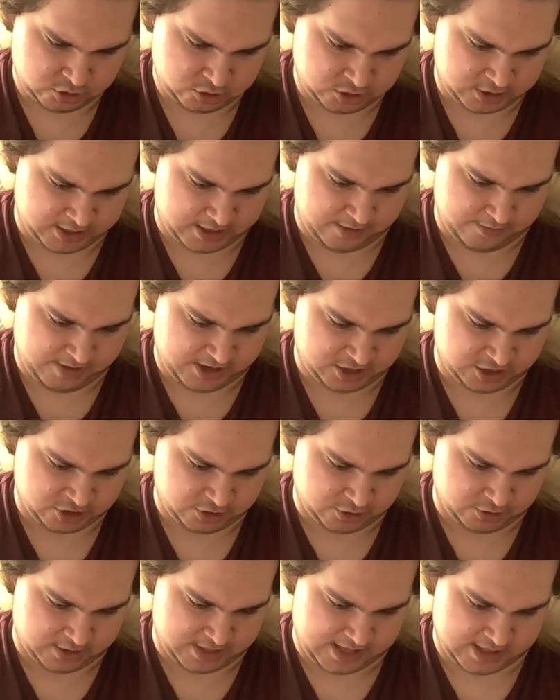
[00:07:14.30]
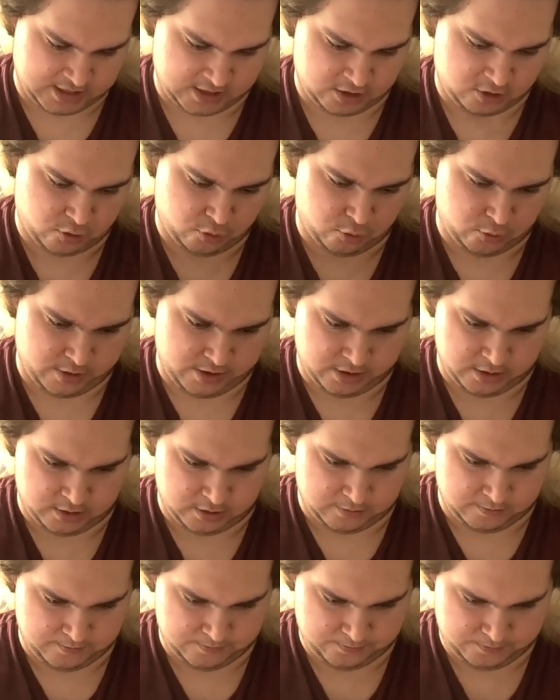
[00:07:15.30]
Try to make sure that the
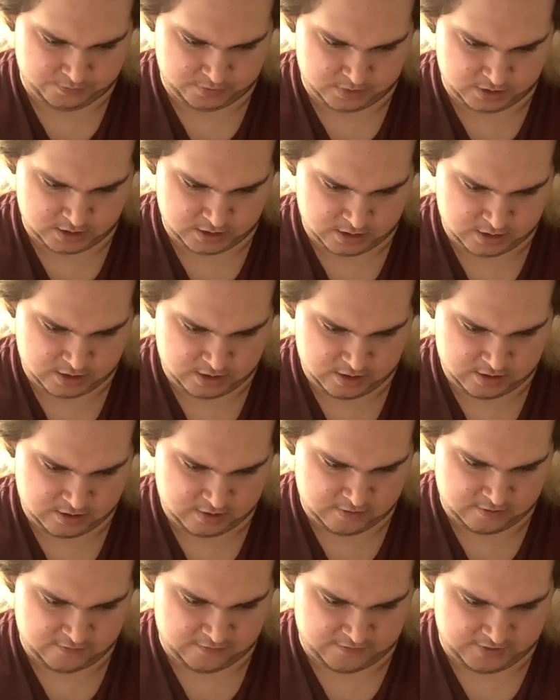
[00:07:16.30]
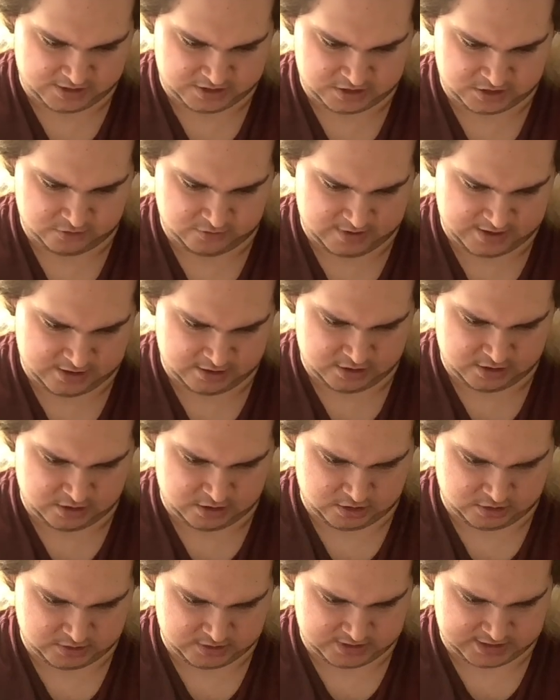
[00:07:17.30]
coil fits around
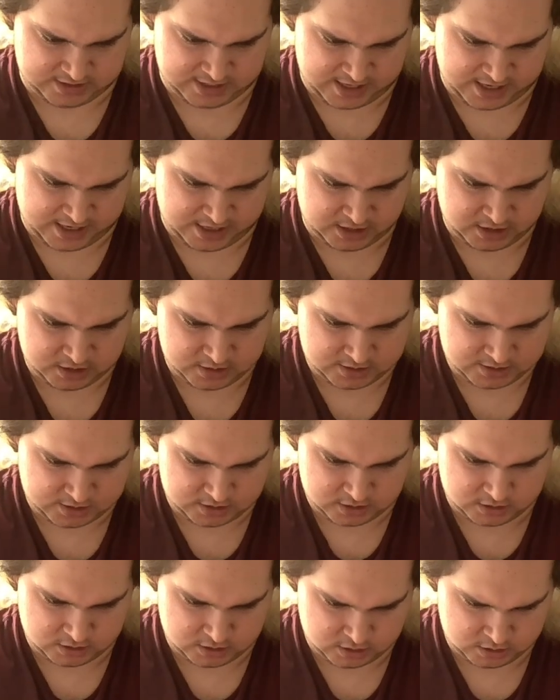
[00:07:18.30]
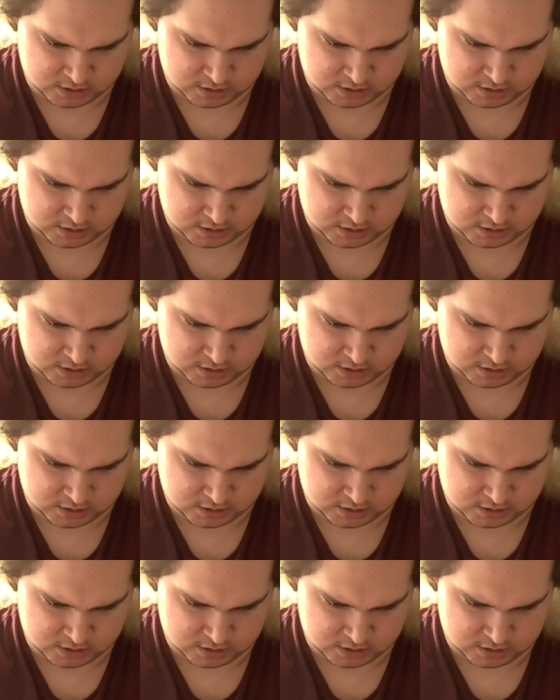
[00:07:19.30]
all sides.